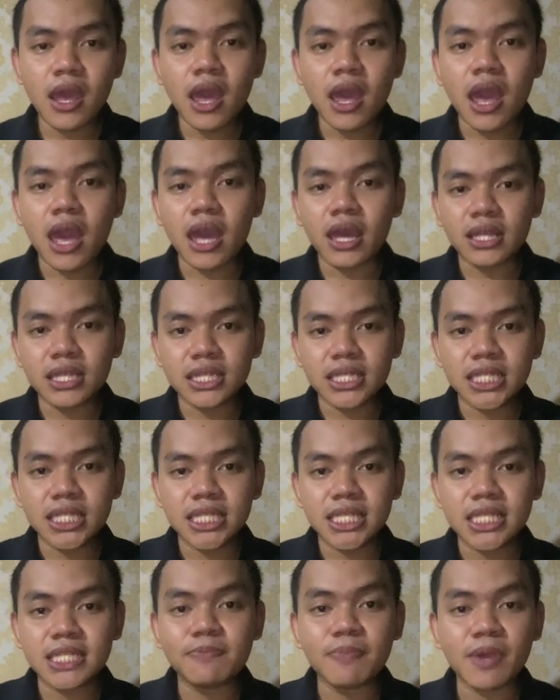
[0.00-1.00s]
And
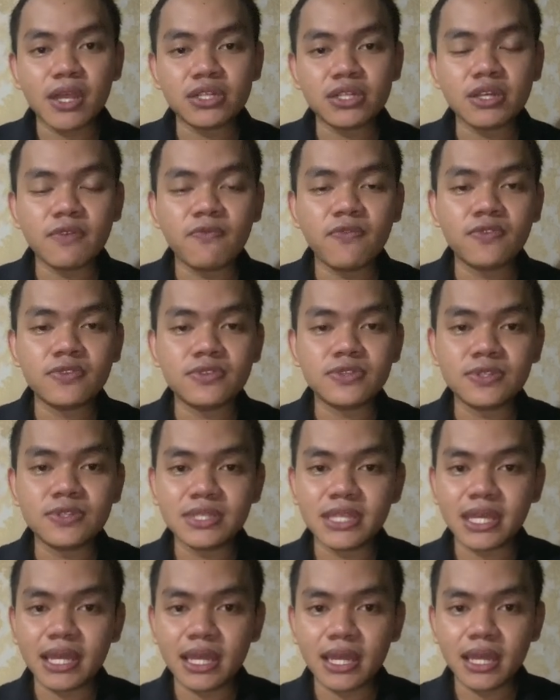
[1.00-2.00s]
special for
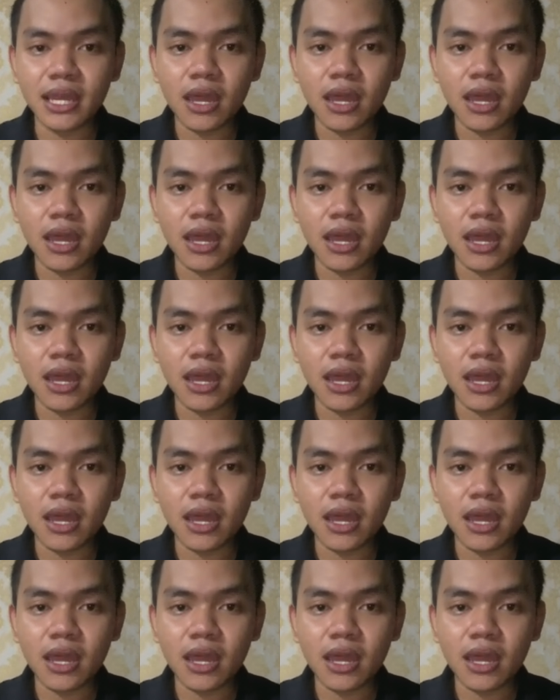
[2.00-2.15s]
today,